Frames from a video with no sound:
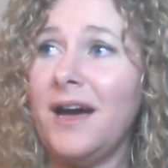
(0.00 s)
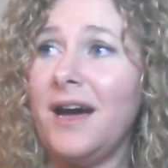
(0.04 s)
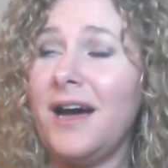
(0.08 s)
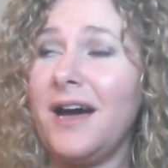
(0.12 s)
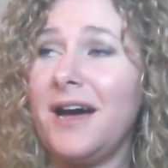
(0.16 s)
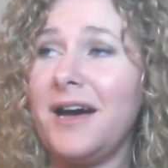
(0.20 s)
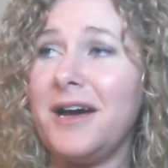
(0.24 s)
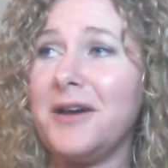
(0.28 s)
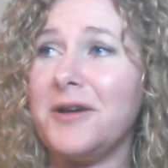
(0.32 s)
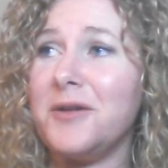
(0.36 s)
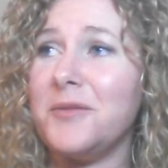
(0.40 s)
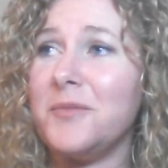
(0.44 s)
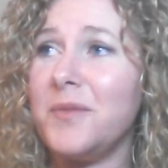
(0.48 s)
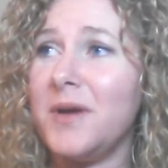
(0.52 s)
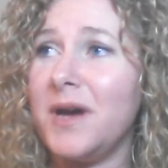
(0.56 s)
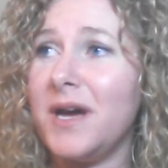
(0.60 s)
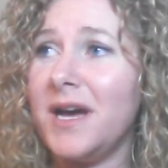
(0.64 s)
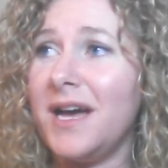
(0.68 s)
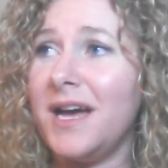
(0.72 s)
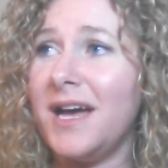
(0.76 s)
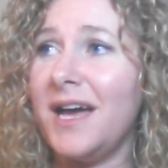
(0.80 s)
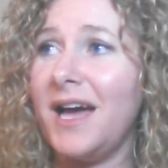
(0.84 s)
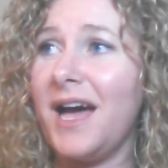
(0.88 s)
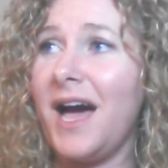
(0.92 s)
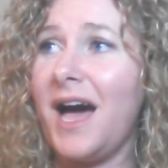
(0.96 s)
Um,
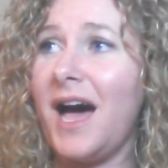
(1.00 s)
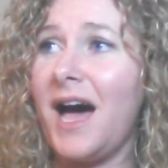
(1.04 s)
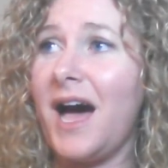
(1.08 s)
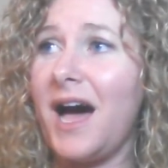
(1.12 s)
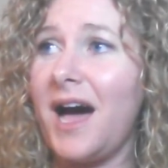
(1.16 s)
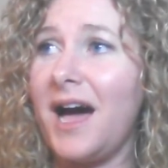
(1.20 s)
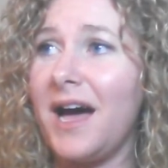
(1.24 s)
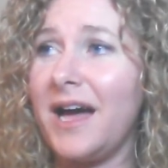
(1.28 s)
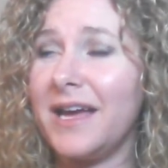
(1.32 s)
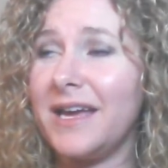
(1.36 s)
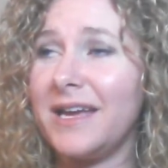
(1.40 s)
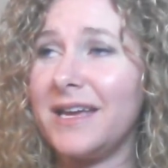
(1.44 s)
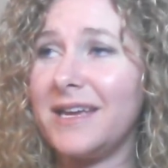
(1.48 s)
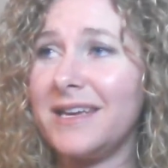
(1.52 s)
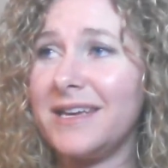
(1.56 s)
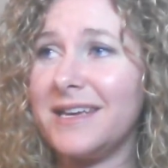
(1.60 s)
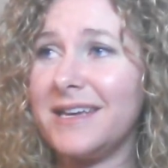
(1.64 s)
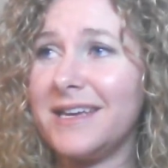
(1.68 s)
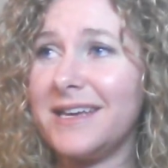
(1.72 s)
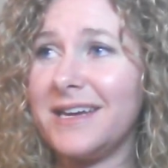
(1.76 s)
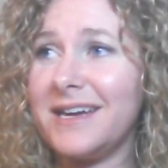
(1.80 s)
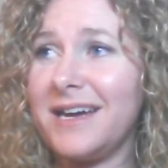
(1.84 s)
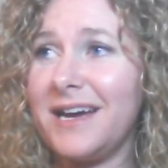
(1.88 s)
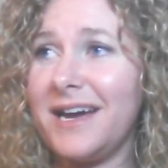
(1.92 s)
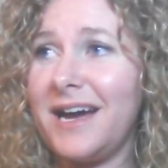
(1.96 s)

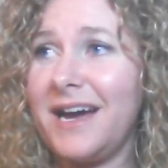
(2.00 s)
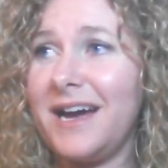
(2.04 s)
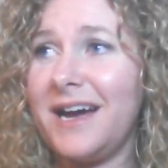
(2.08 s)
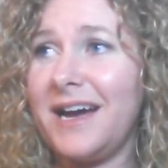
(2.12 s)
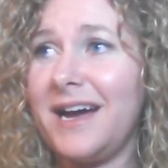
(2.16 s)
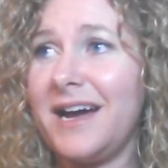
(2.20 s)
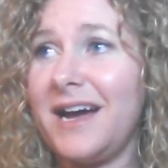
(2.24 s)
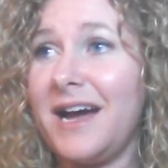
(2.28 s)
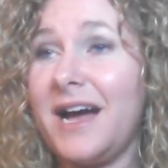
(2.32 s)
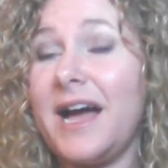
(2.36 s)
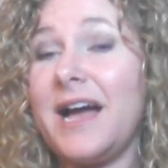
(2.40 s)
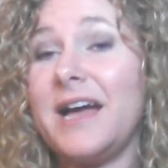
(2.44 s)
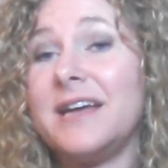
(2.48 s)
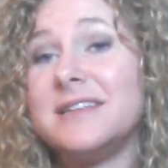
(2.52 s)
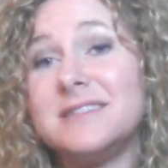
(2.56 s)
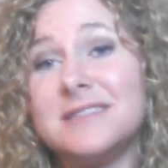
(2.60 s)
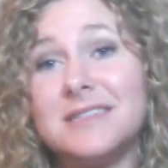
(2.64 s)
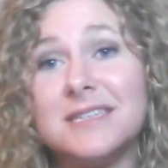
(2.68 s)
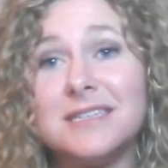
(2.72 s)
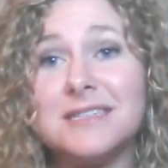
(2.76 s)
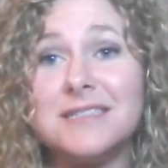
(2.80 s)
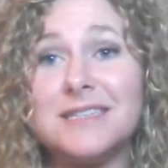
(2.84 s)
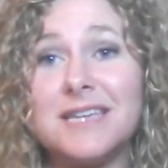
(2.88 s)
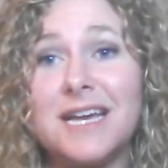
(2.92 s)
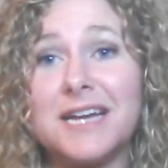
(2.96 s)
I, I,
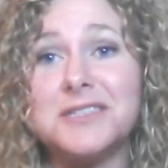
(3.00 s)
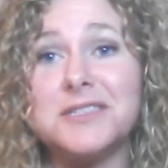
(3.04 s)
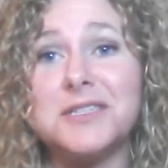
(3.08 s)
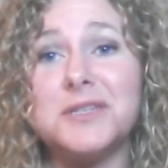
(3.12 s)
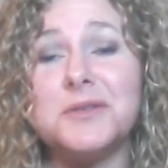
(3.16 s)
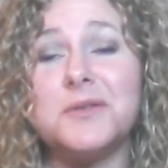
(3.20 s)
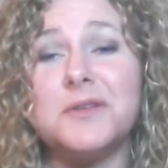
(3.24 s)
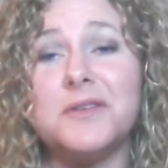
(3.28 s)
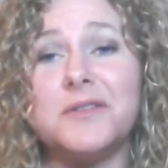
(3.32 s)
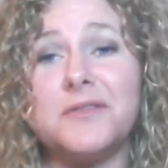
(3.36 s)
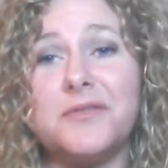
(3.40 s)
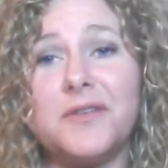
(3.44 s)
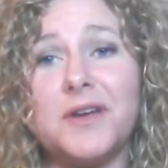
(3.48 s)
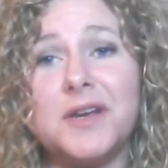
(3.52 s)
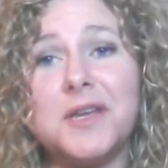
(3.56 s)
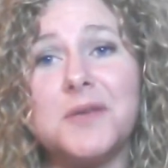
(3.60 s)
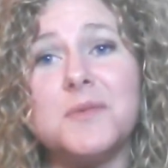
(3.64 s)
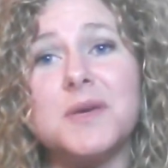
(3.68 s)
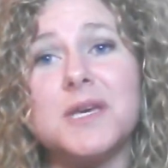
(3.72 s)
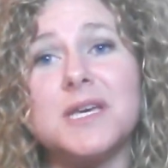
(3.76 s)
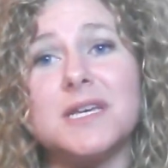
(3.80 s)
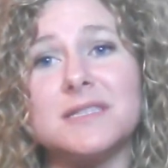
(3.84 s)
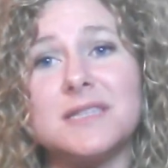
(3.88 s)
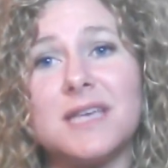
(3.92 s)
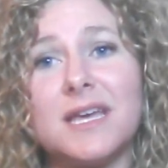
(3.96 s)
this is actually really funny
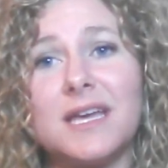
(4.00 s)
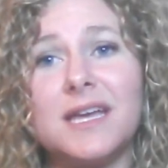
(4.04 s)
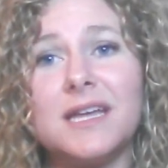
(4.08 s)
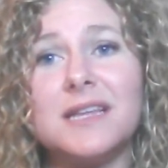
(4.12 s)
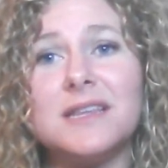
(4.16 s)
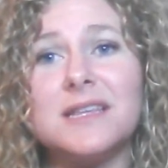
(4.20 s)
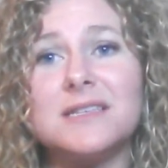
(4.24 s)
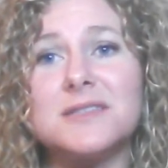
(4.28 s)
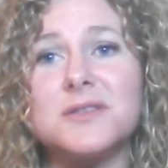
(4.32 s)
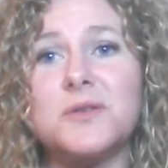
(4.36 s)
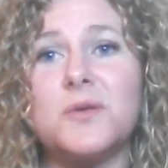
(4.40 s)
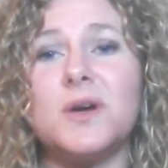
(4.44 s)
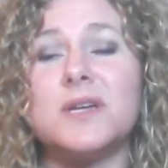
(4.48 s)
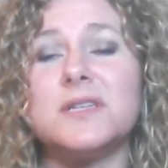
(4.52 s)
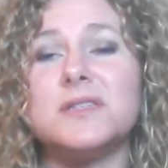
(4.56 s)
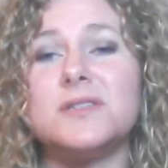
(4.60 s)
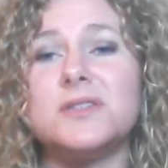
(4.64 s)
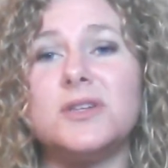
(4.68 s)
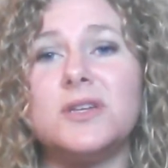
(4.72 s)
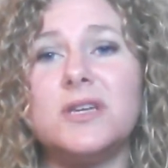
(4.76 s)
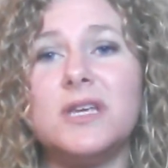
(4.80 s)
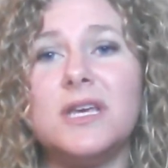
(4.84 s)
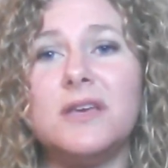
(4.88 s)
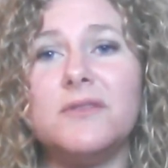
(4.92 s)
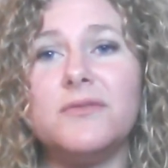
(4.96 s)
because I get this
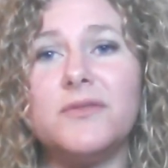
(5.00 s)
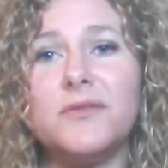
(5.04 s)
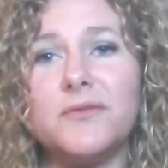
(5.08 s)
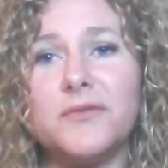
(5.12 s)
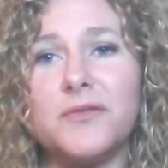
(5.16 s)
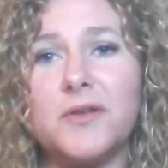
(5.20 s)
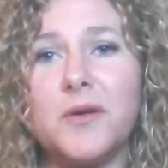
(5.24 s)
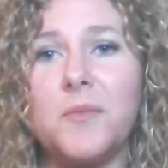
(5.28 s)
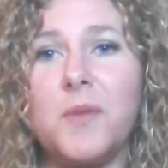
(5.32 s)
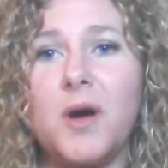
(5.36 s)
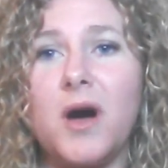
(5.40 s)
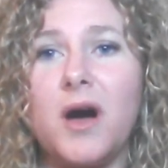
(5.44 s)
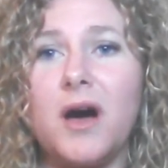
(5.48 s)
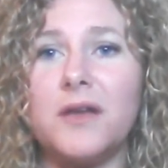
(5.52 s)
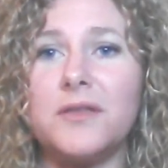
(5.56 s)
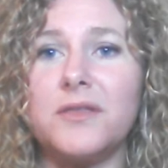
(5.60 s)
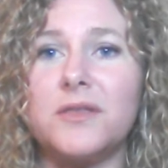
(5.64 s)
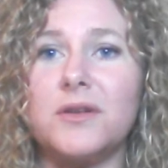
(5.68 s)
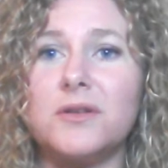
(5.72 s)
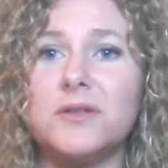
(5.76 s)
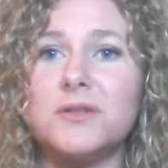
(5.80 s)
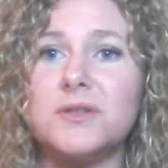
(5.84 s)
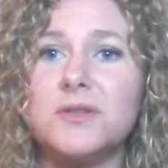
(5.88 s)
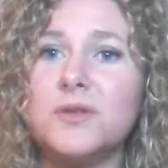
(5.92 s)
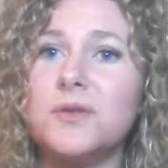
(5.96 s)
question even from
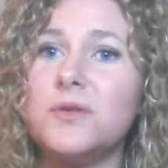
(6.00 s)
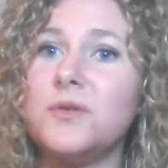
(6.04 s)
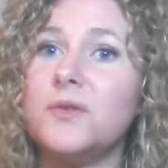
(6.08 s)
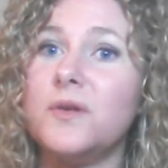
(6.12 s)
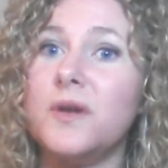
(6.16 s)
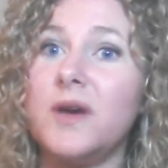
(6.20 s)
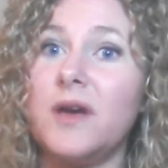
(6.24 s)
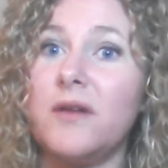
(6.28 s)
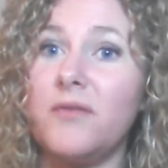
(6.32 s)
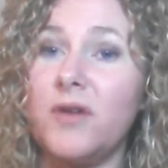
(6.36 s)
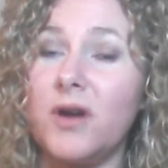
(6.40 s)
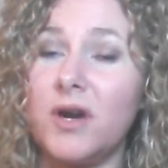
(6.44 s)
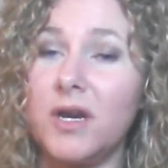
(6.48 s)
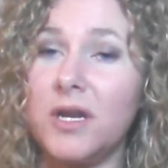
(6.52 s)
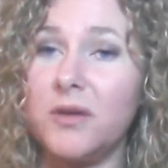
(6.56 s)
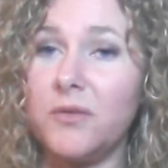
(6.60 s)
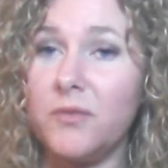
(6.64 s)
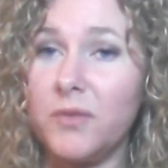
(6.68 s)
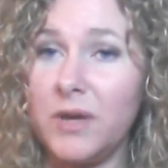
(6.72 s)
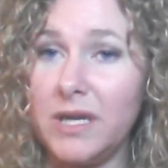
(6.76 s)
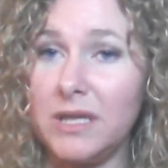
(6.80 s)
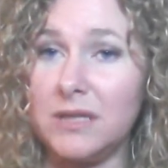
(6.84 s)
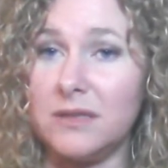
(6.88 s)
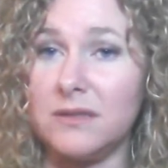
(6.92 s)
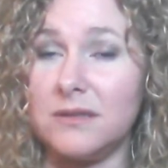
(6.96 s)
authors who have already
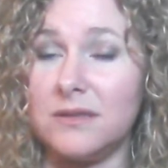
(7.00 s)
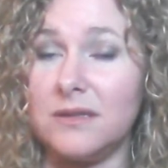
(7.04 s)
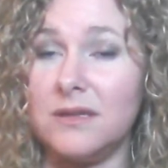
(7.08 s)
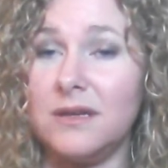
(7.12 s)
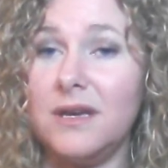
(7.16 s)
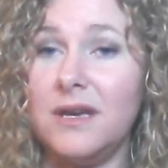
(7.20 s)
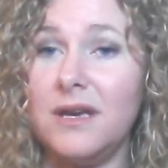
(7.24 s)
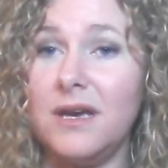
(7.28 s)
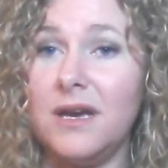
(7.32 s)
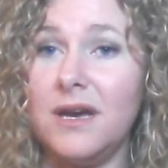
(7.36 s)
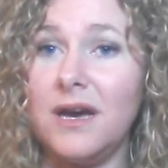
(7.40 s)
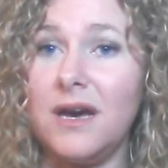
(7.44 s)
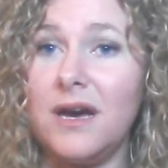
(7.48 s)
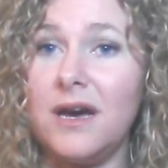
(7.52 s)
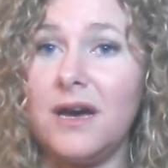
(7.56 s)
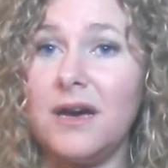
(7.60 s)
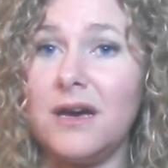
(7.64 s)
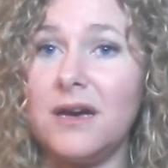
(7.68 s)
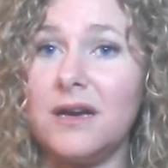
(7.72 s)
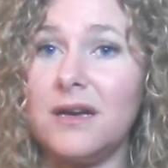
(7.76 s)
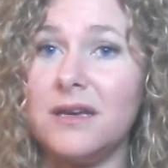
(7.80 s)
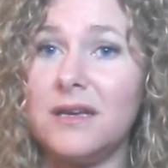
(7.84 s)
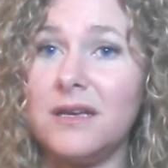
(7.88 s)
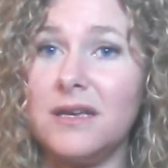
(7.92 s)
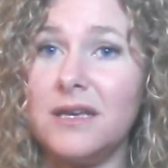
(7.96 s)
written
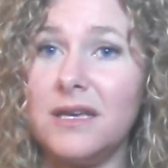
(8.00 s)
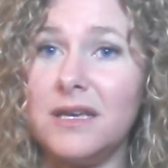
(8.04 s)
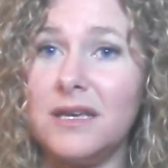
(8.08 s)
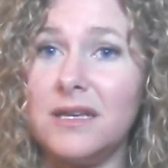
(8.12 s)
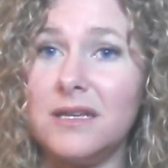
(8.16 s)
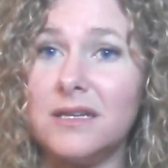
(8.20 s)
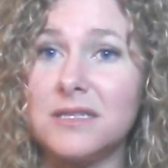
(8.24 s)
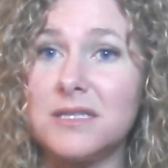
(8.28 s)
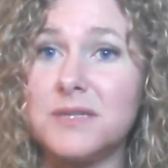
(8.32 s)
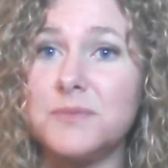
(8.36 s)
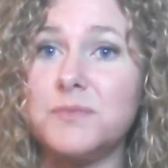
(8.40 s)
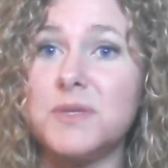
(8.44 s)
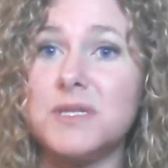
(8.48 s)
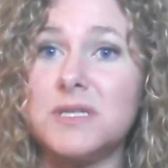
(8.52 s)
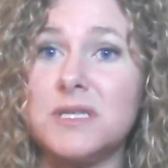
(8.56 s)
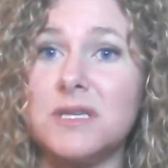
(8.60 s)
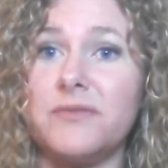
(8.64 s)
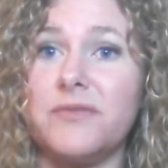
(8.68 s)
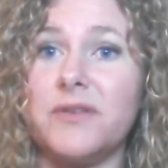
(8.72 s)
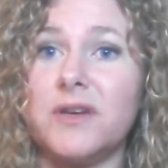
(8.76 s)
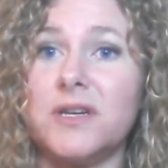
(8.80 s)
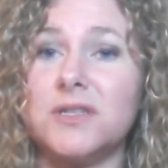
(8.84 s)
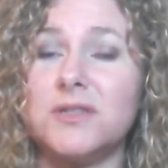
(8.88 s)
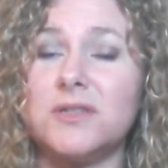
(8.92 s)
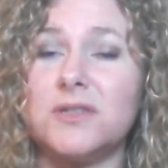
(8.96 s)
uh, in a
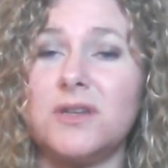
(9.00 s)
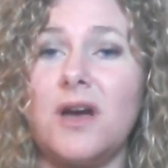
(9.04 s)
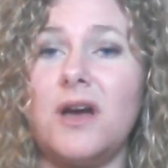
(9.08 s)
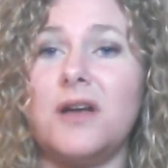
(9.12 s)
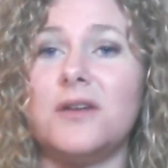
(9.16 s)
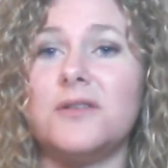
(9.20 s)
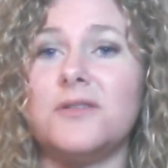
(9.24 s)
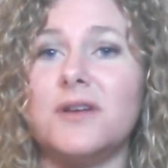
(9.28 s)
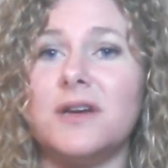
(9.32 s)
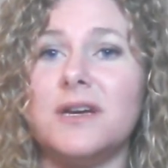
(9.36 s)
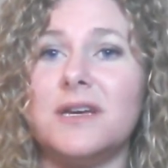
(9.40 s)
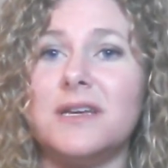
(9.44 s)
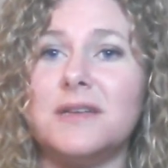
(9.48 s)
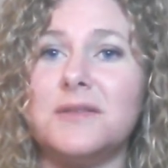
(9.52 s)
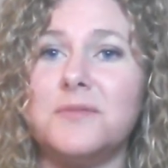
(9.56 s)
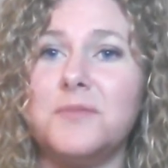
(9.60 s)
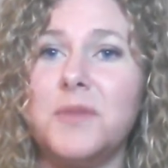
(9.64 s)
specific genre.